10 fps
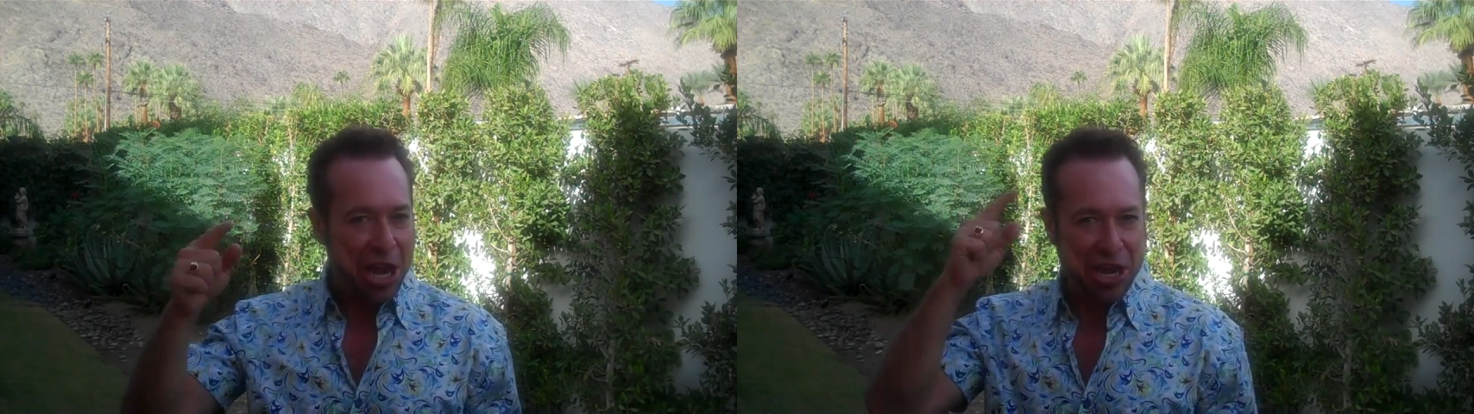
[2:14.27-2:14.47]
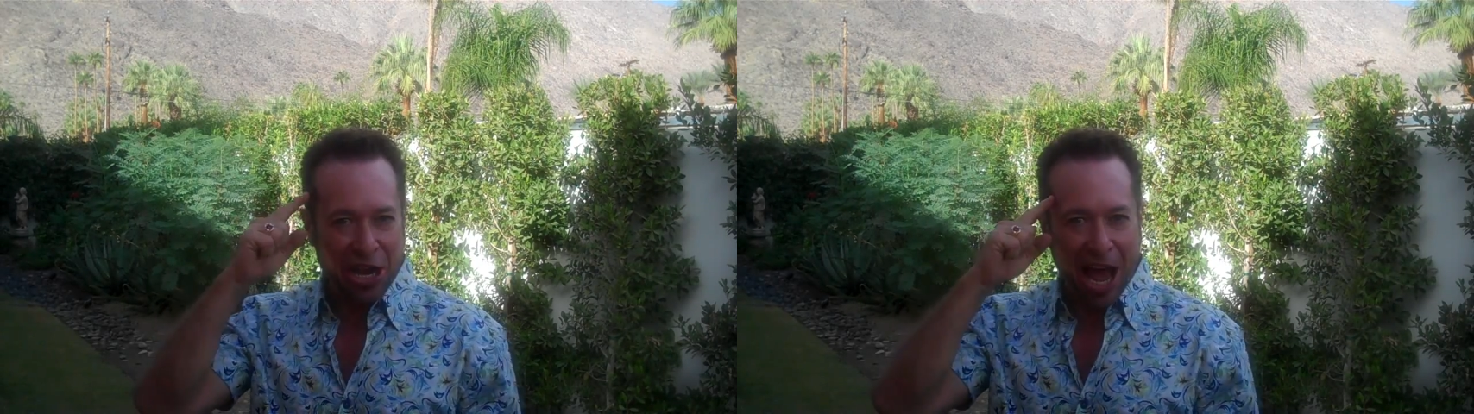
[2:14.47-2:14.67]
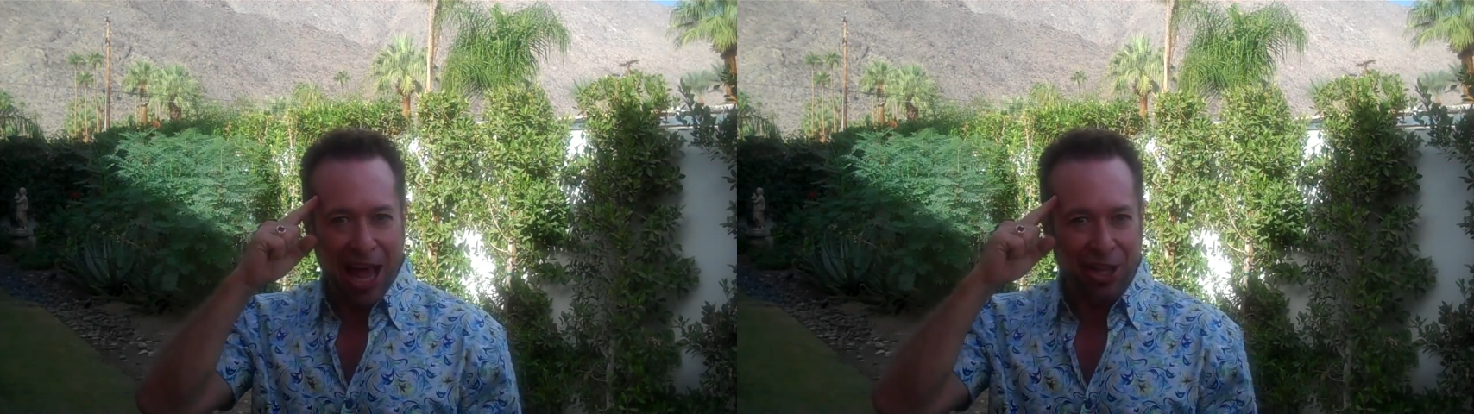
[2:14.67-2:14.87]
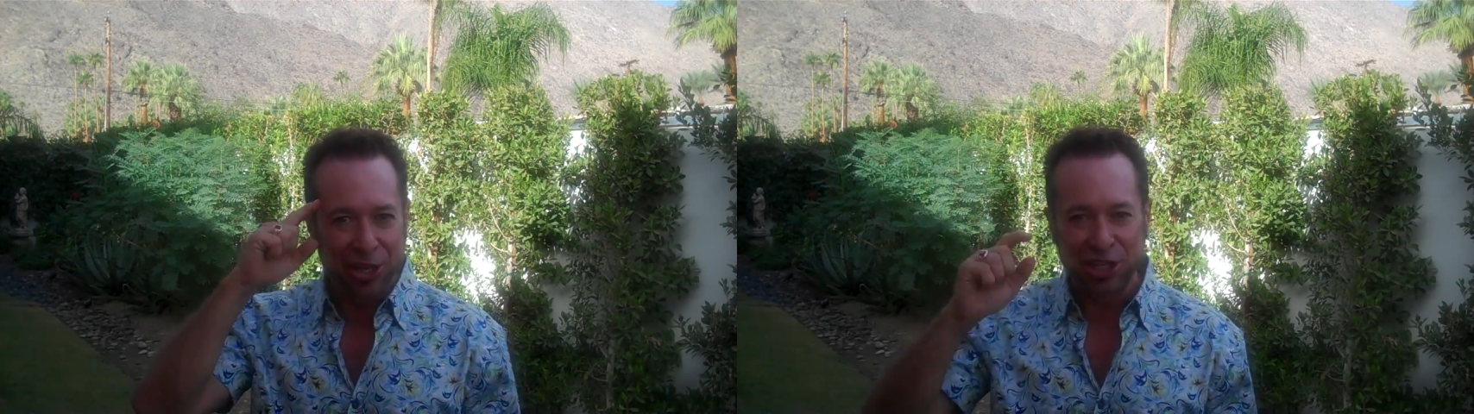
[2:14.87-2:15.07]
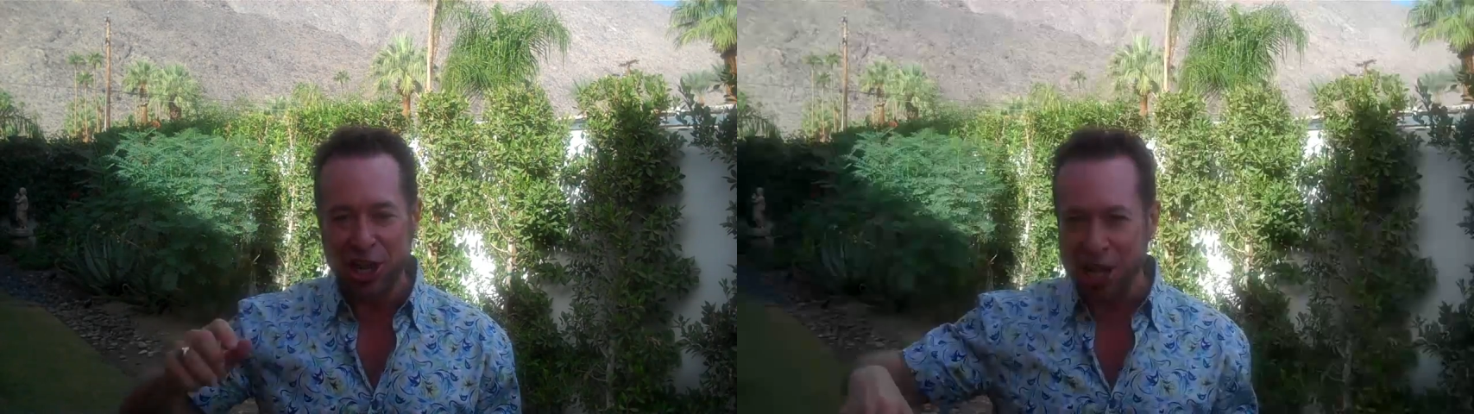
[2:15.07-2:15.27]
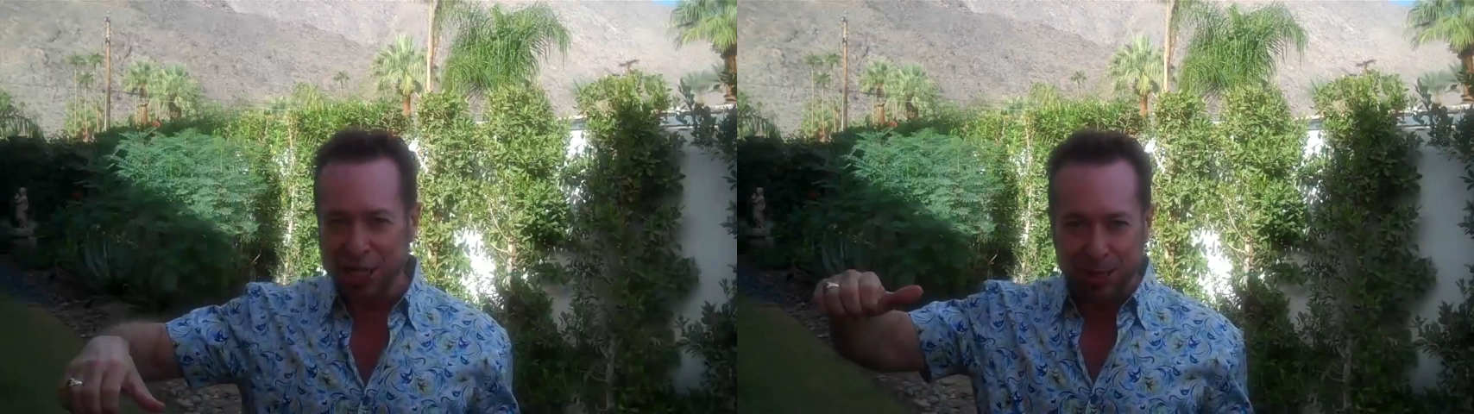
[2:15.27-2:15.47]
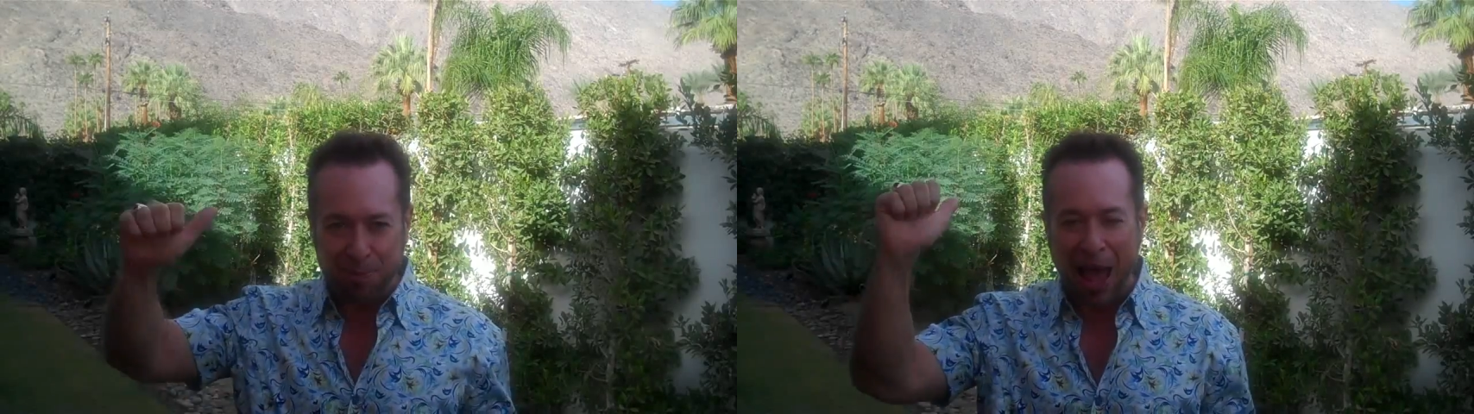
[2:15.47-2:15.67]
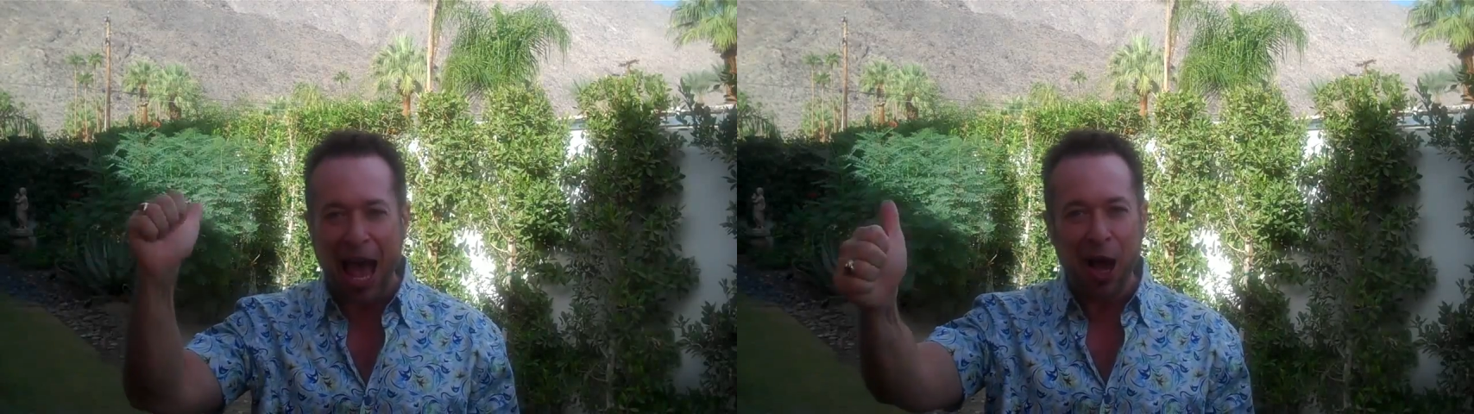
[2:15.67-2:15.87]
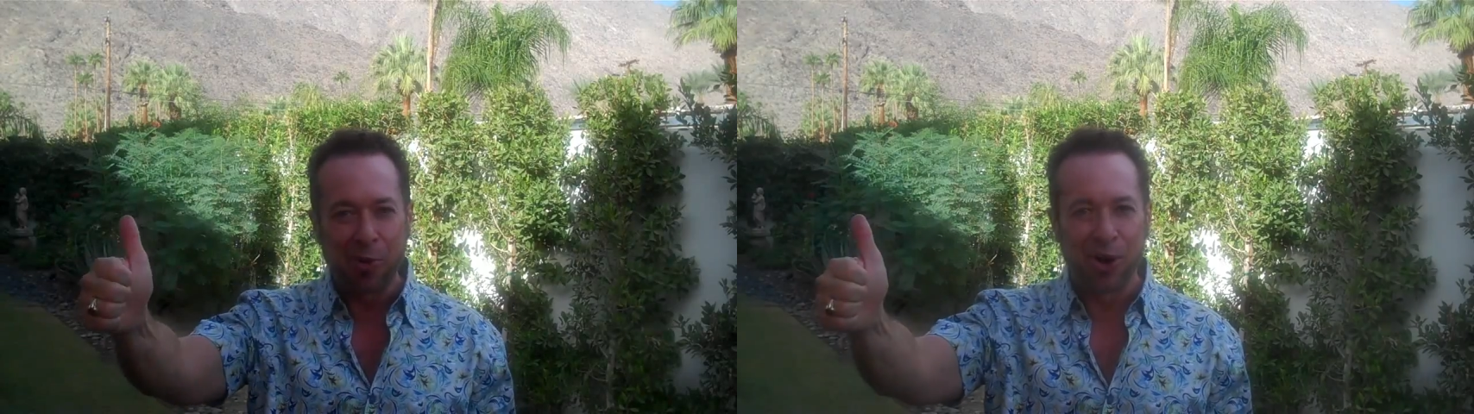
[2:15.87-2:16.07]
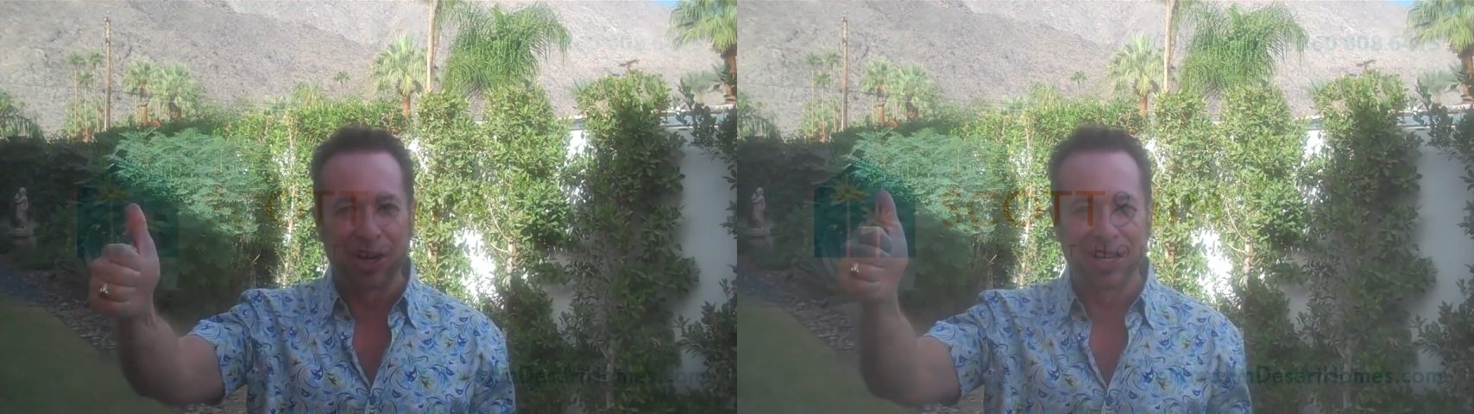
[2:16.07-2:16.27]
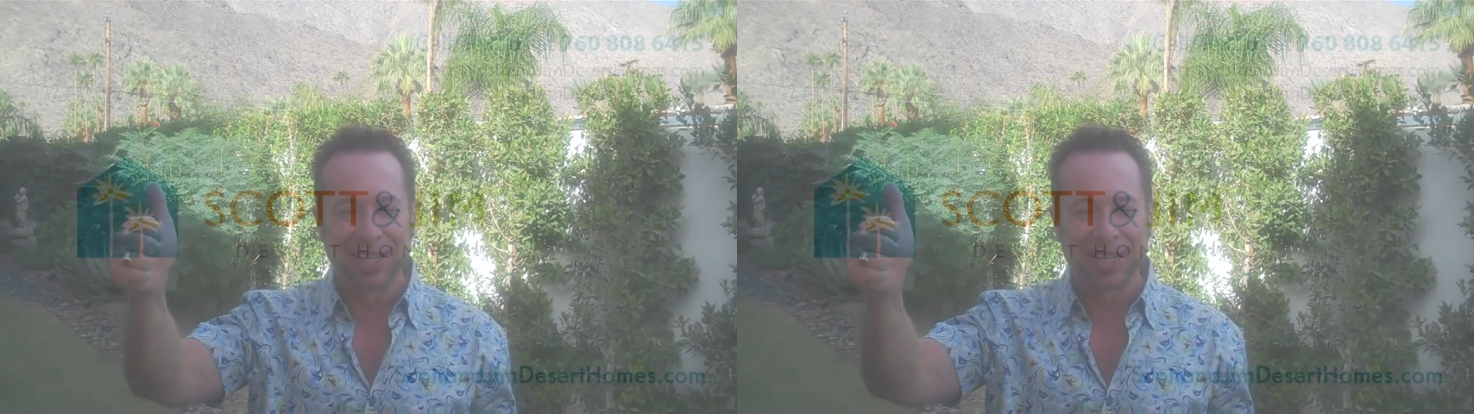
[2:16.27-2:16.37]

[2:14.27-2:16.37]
knowledge is power.